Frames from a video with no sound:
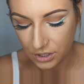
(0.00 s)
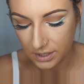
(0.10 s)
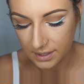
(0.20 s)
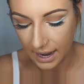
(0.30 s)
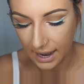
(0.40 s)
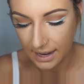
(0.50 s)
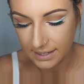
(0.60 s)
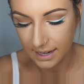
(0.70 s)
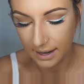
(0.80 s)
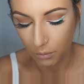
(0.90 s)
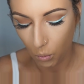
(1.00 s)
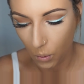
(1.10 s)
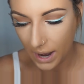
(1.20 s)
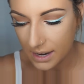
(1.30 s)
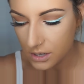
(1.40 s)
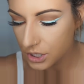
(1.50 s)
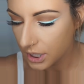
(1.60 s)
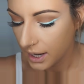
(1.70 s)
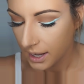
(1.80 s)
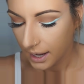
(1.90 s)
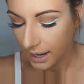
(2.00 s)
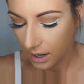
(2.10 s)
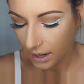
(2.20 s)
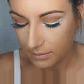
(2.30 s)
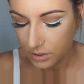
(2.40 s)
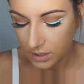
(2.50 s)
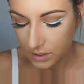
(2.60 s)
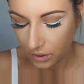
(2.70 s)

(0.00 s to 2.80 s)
just a damp wedge, and I'm just